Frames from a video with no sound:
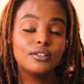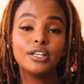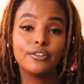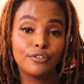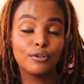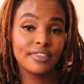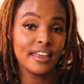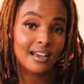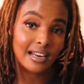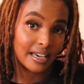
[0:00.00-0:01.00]
if you
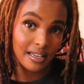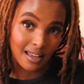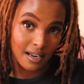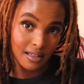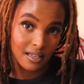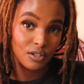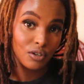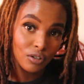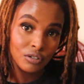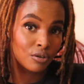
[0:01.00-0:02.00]
think like that, then you're
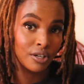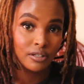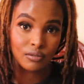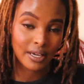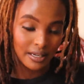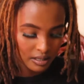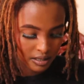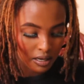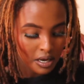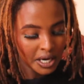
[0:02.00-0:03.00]
not going to get it.
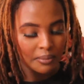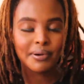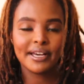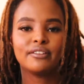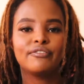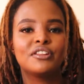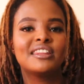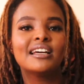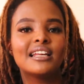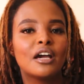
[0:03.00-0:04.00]
But if you
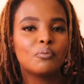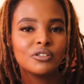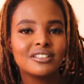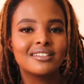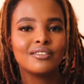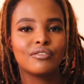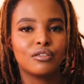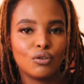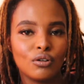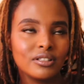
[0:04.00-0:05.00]
think like positive
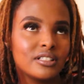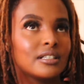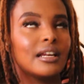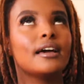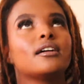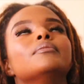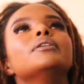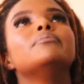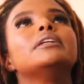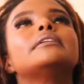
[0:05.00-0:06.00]
thoughts, like
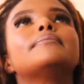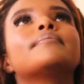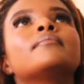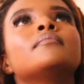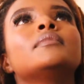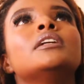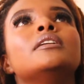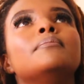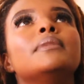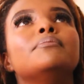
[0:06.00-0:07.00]
maybe
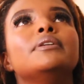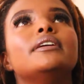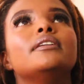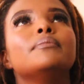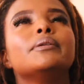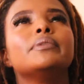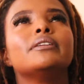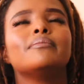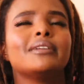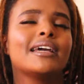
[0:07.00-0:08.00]

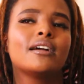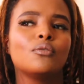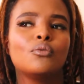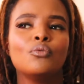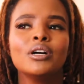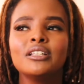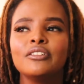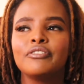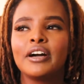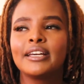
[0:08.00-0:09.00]
like, what
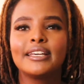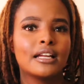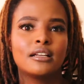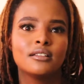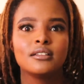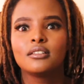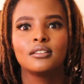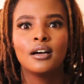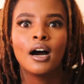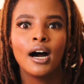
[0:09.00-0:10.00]
if I get this
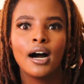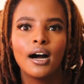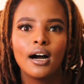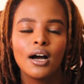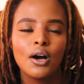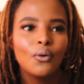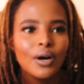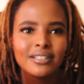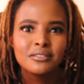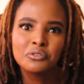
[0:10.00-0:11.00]
car?
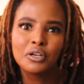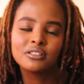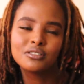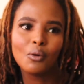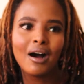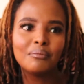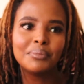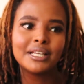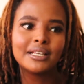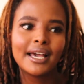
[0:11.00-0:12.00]
What is going to
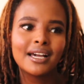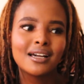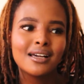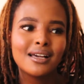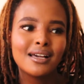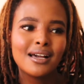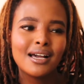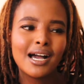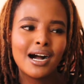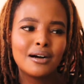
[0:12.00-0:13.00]
happen? Like,
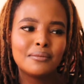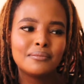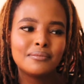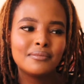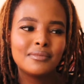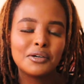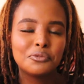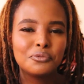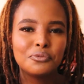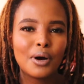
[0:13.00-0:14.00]
um
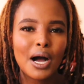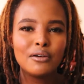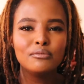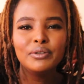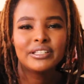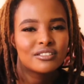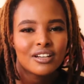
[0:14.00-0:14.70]
I'll be